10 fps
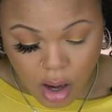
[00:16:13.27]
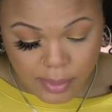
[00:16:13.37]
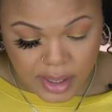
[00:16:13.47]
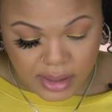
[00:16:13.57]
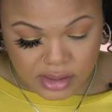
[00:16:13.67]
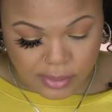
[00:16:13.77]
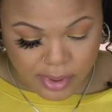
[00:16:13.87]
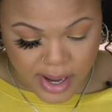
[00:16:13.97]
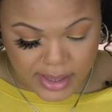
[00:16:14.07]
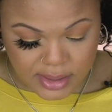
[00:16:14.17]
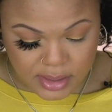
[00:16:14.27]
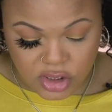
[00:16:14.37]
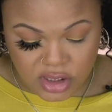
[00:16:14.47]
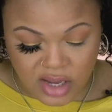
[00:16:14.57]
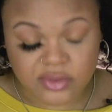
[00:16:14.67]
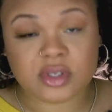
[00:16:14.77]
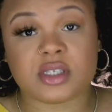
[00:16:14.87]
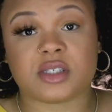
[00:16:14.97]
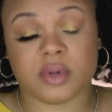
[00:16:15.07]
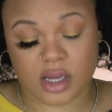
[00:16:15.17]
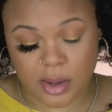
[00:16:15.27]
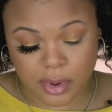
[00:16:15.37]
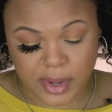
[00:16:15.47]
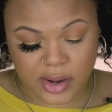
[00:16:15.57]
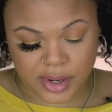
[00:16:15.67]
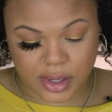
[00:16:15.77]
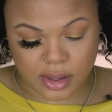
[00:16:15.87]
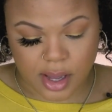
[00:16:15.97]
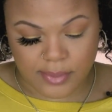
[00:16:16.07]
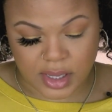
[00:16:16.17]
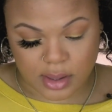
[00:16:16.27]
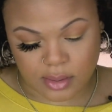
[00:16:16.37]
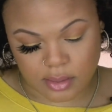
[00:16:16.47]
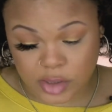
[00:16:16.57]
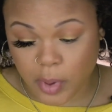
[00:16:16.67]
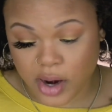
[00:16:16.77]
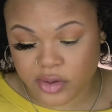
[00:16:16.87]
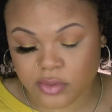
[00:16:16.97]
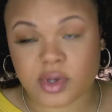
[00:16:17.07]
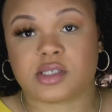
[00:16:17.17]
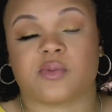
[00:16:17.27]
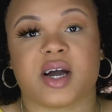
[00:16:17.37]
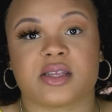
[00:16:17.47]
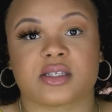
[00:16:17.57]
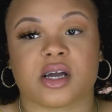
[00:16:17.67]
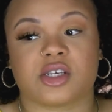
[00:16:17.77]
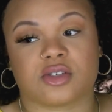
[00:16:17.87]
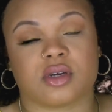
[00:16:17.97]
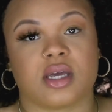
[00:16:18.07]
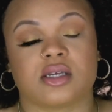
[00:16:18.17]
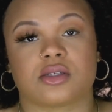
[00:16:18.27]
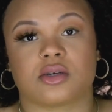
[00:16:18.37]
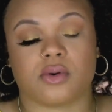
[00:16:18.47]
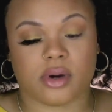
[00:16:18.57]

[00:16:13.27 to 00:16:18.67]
are being suppressed, you should definitely speak up about it. I mean, it's part of the reason why this country is so